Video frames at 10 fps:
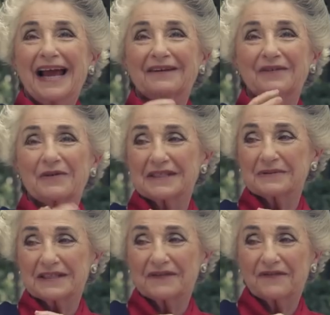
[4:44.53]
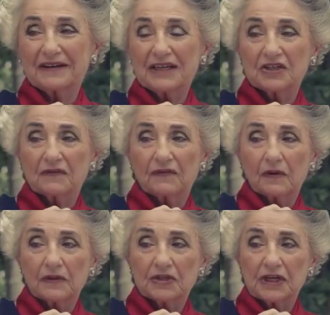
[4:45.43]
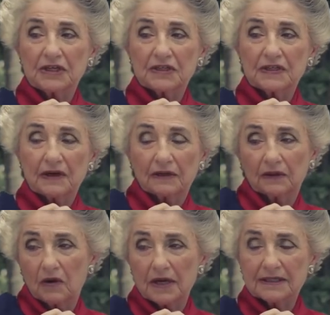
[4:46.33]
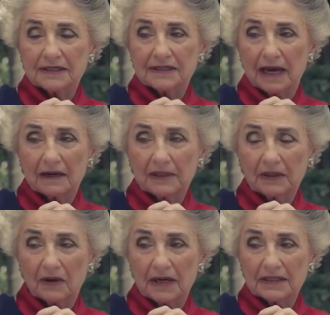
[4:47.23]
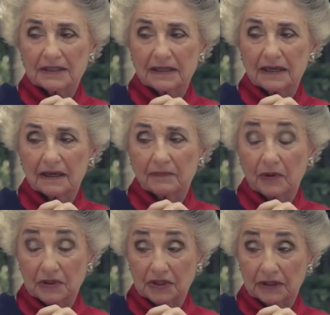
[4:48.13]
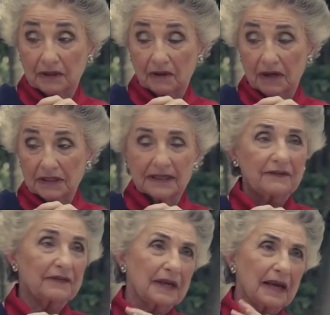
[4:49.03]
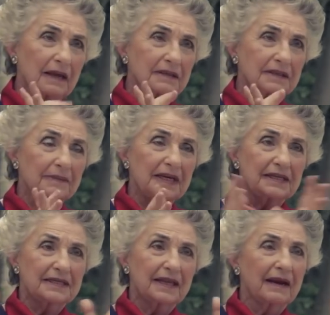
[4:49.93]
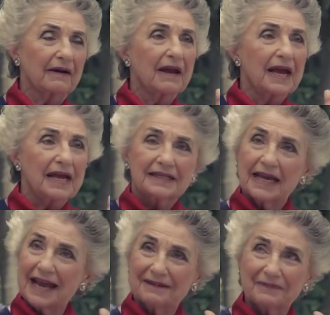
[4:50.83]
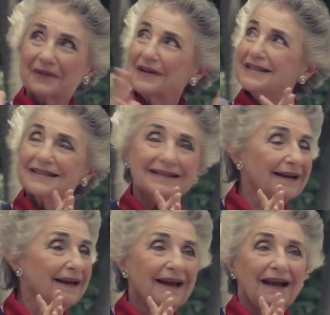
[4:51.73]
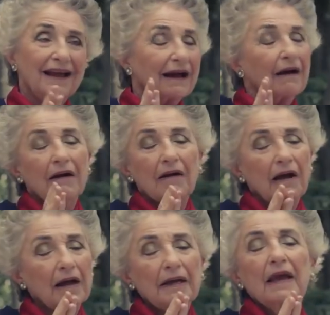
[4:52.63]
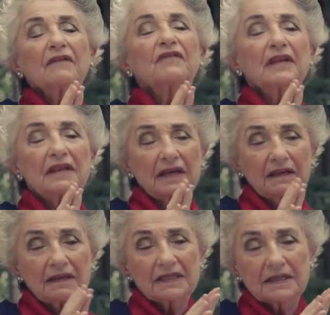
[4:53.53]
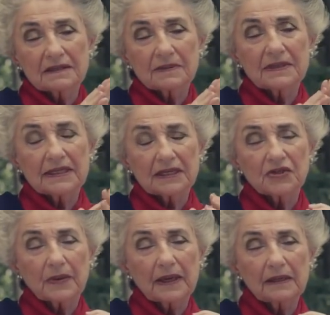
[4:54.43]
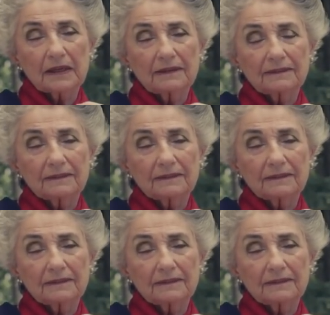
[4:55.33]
And of course it was the foundation of all the changes in our laws, the sodomy laws, the abortion laws, everything else. I mean, he's there. His handprints are on everything that deals with sexuality.